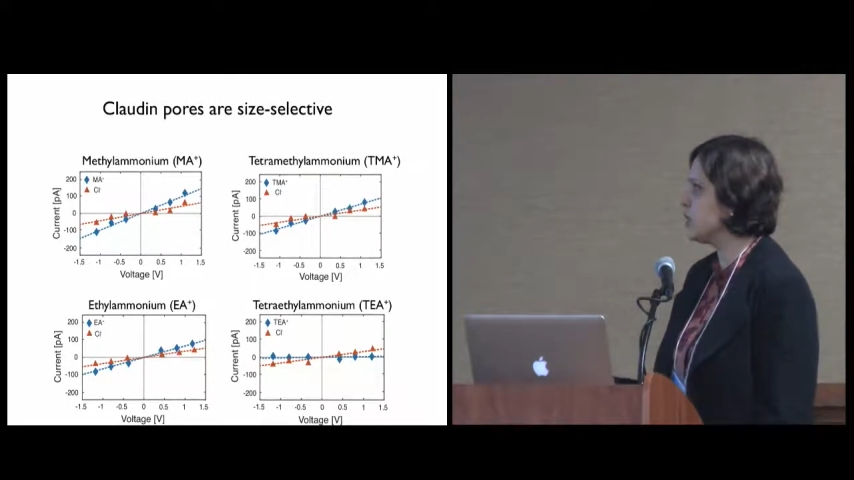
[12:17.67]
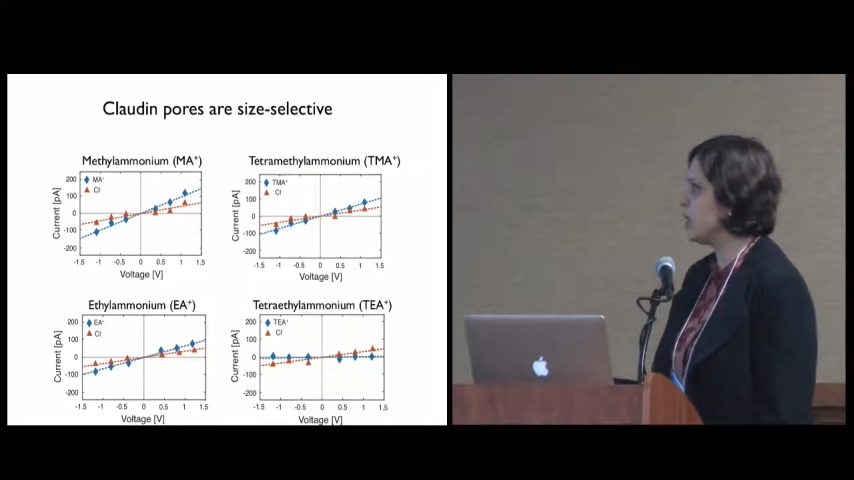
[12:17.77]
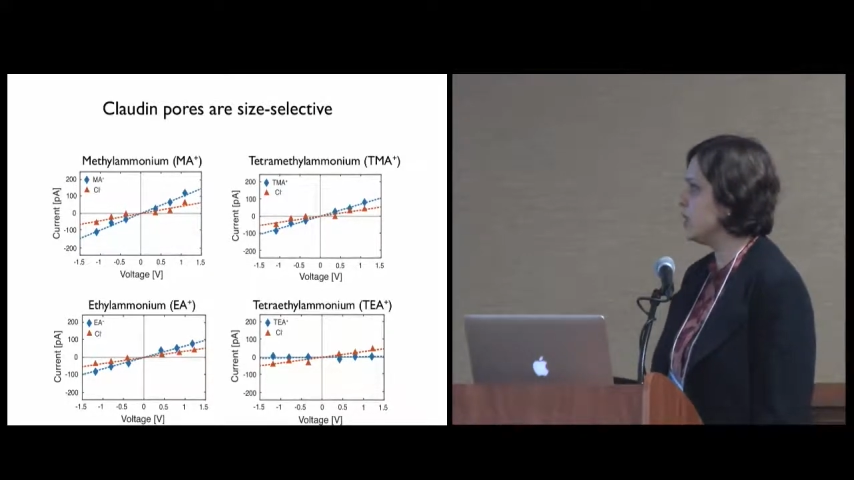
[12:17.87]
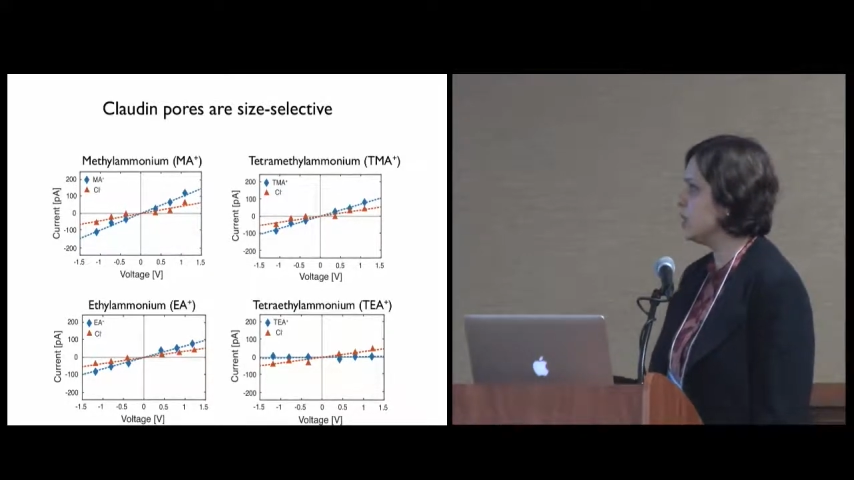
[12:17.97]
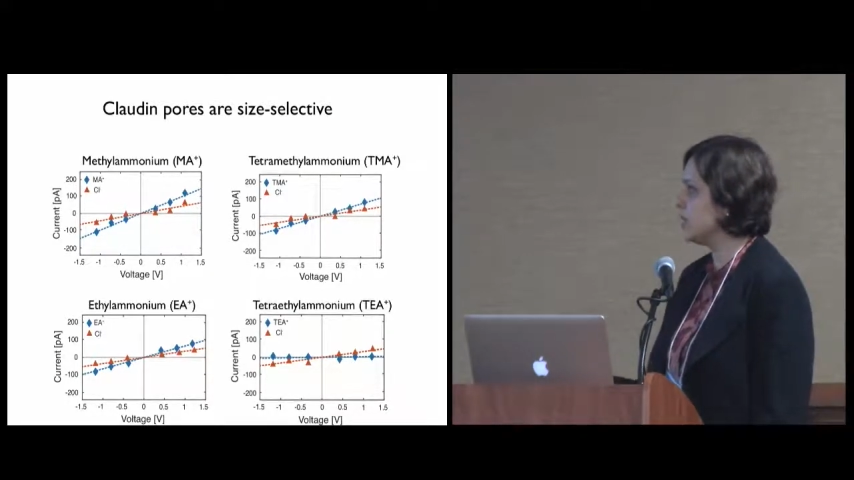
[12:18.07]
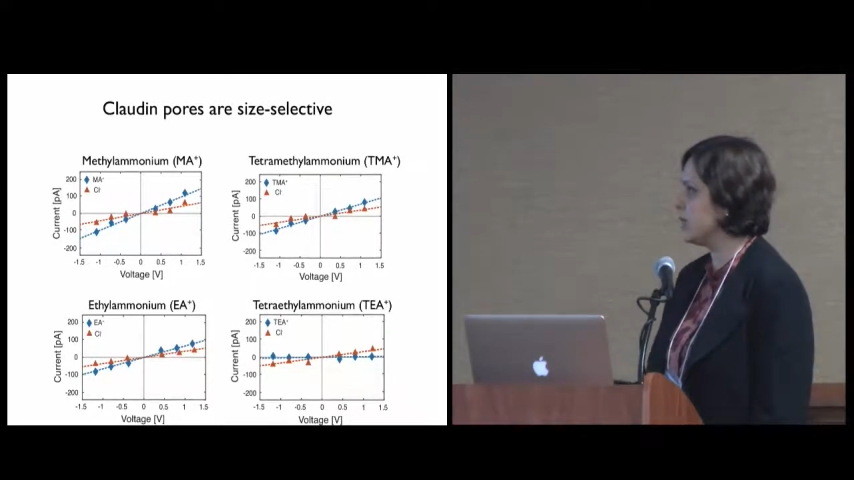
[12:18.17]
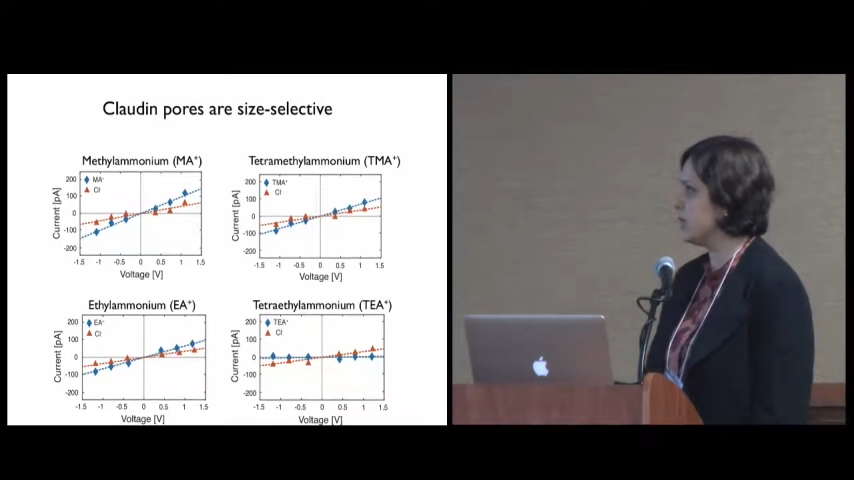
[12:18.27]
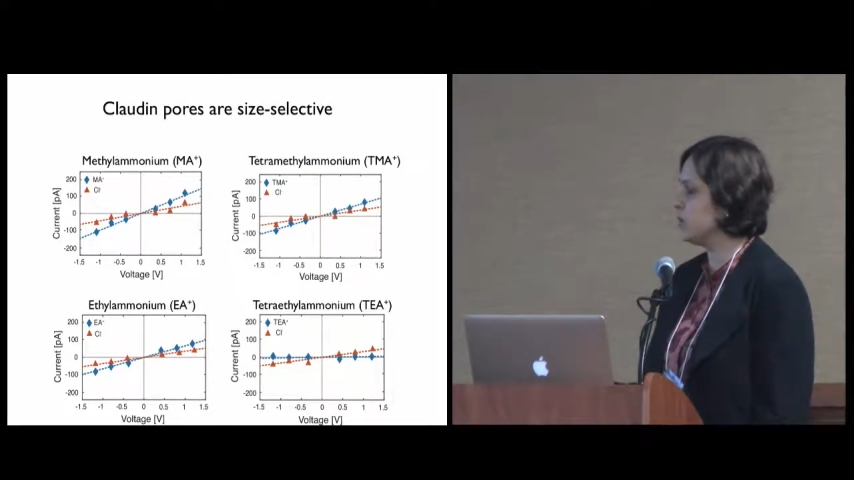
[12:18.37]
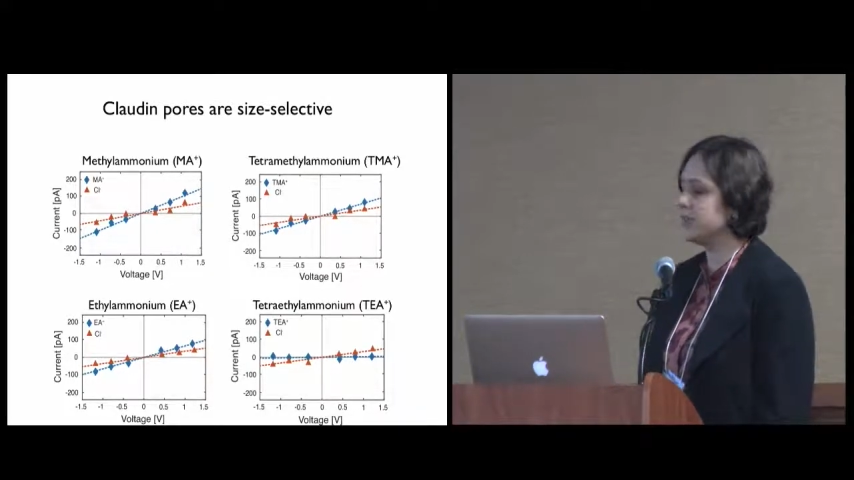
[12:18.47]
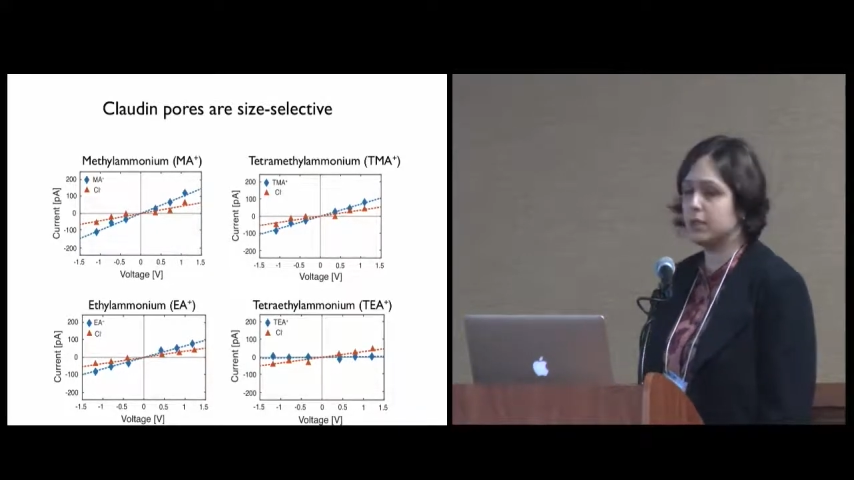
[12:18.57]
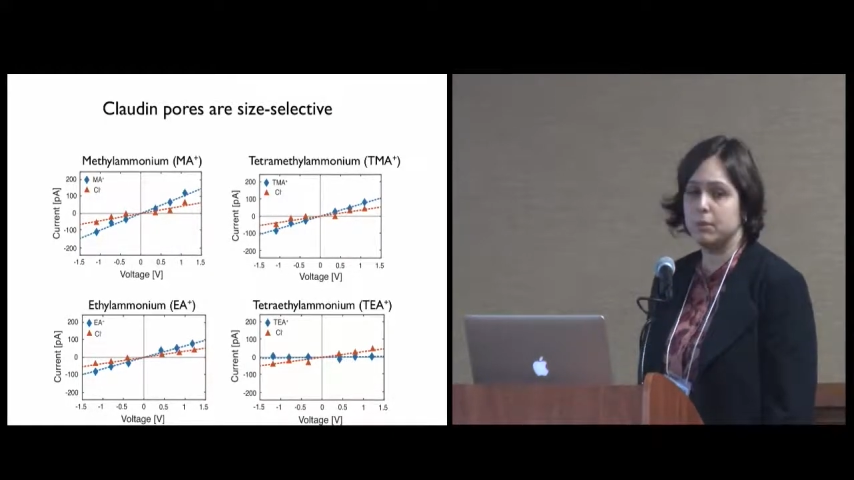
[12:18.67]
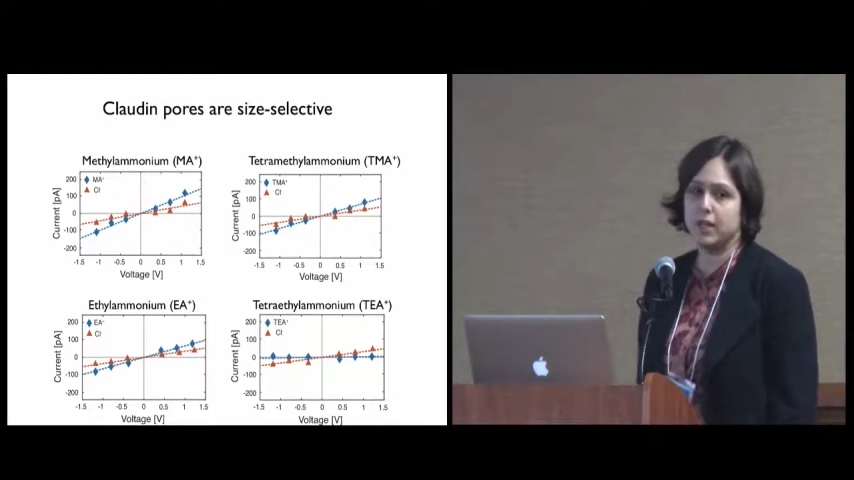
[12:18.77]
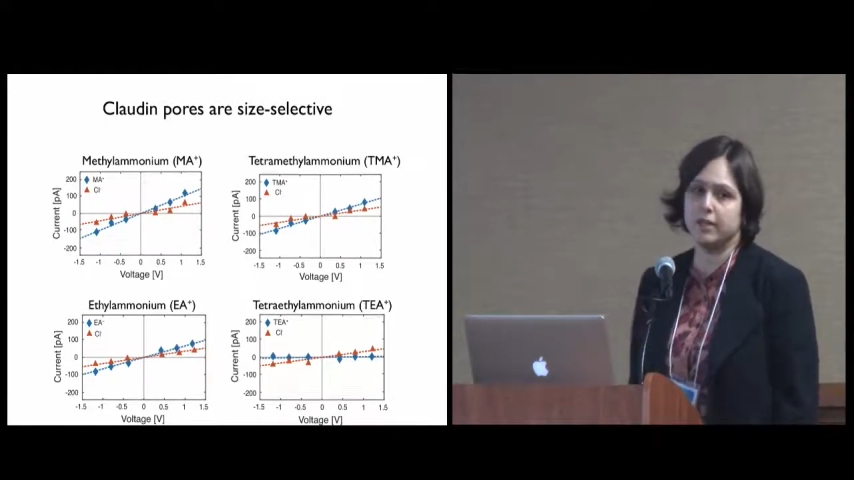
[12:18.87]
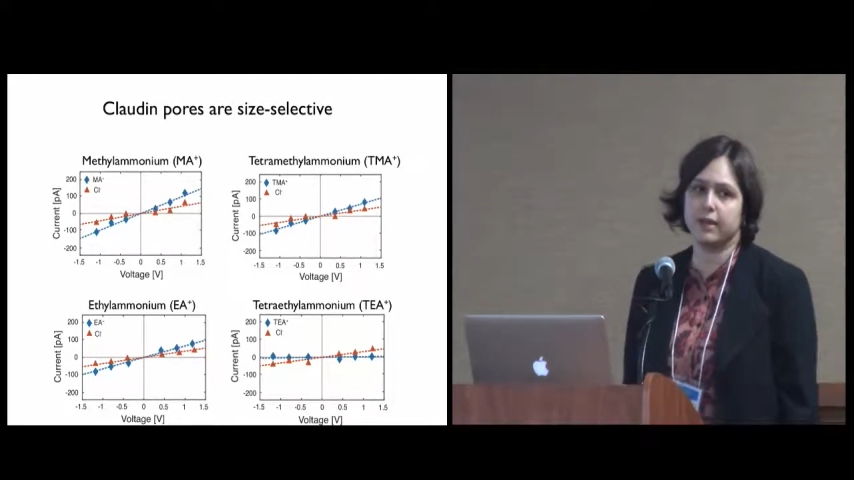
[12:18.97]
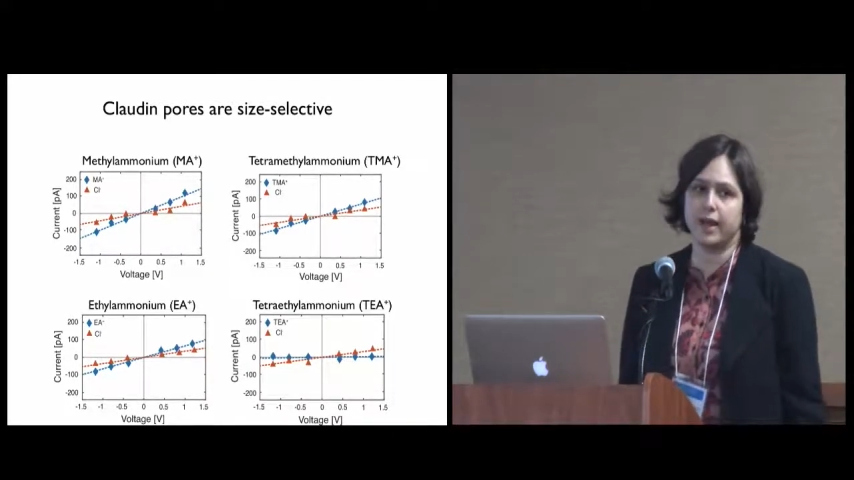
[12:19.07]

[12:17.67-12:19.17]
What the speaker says: molecule that we could simulate,